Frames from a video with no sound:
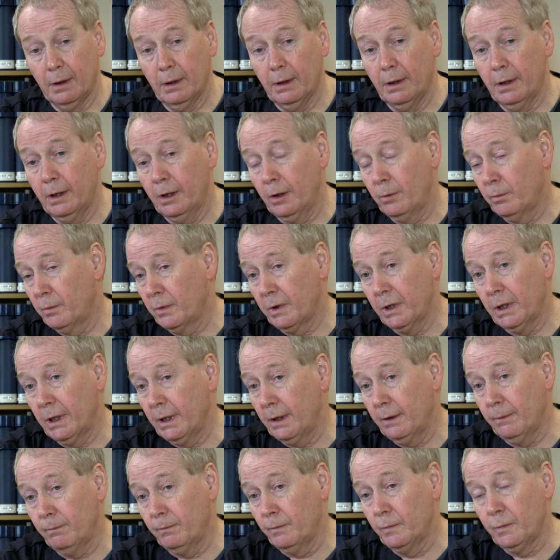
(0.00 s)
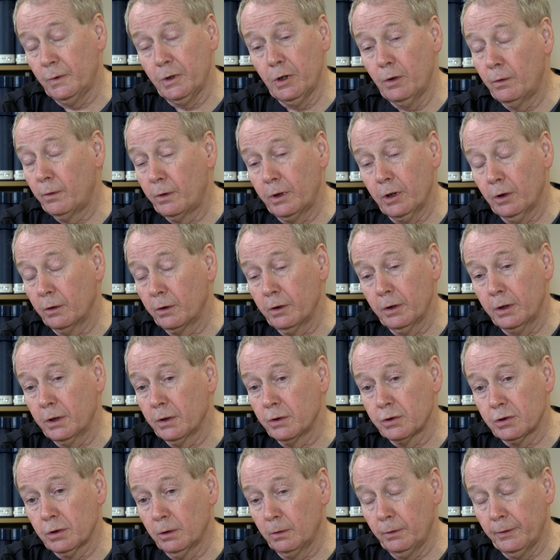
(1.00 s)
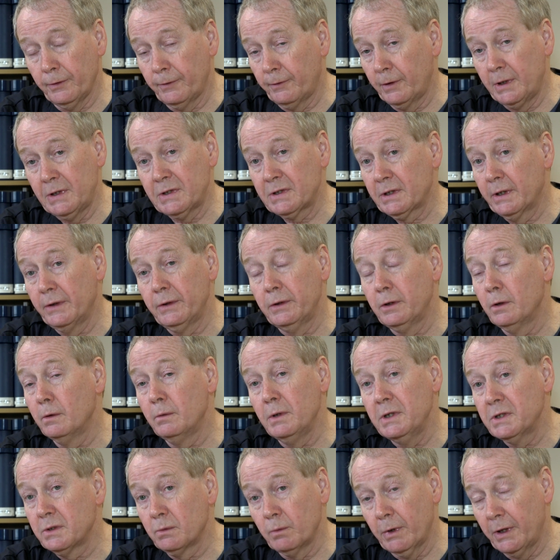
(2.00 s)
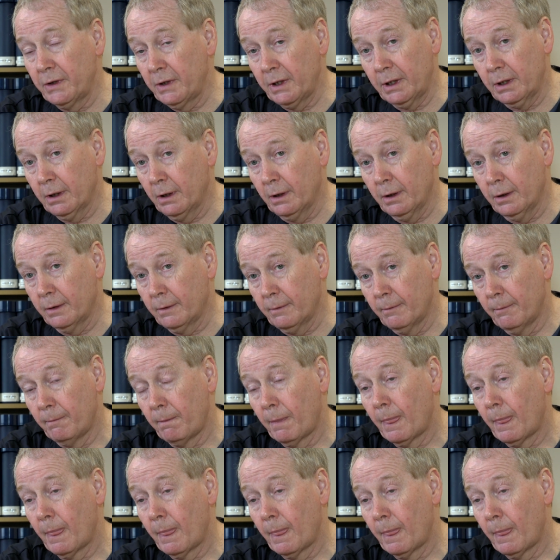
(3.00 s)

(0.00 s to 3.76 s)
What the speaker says: got good control of their insulin, no reason why they can't.